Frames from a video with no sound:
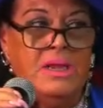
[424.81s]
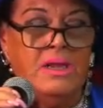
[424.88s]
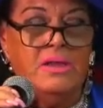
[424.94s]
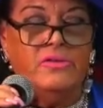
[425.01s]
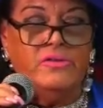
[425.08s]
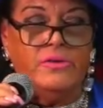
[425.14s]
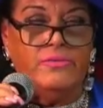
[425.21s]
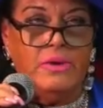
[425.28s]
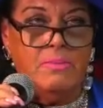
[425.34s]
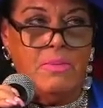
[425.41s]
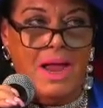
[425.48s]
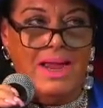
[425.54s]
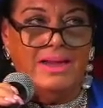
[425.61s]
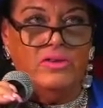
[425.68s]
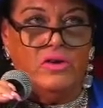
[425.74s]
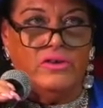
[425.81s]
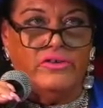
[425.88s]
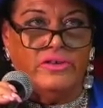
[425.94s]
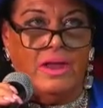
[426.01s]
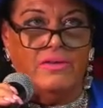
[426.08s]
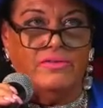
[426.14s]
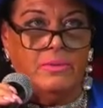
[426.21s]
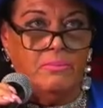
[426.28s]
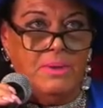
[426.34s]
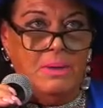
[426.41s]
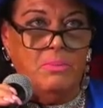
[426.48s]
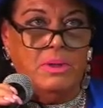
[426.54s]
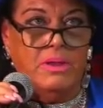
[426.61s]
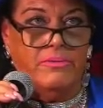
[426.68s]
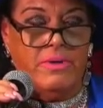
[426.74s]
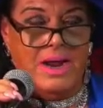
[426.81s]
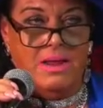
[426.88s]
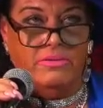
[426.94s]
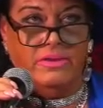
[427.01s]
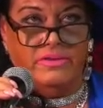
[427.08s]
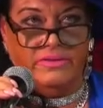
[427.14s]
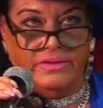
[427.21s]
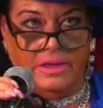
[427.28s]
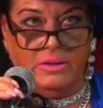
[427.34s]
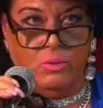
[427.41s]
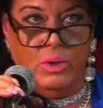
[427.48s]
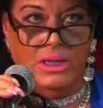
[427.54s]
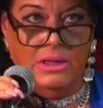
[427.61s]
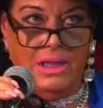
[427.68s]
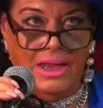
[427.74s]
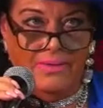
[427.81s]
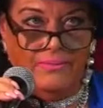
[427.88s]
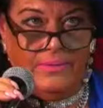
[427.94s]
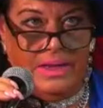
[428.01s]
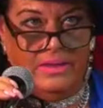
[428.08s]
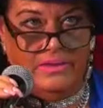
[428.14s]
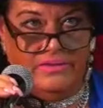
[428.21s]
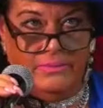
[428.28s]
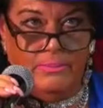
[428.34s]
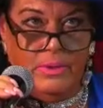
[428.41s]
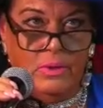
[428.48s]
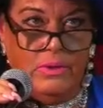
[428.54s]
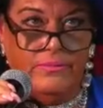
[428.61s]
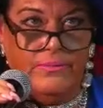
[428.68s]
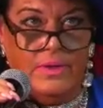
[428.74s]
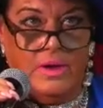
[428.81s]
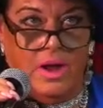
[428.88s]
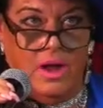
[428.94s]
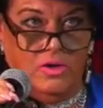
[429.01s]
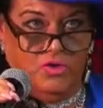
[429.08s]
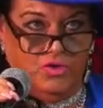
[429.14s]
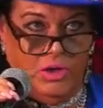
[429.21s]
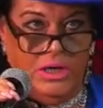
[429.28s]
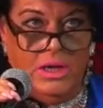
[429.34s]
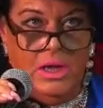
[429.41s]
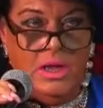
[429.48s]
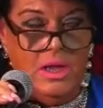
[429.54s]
is to remind ourselves and people around us that we live in this beautiful country,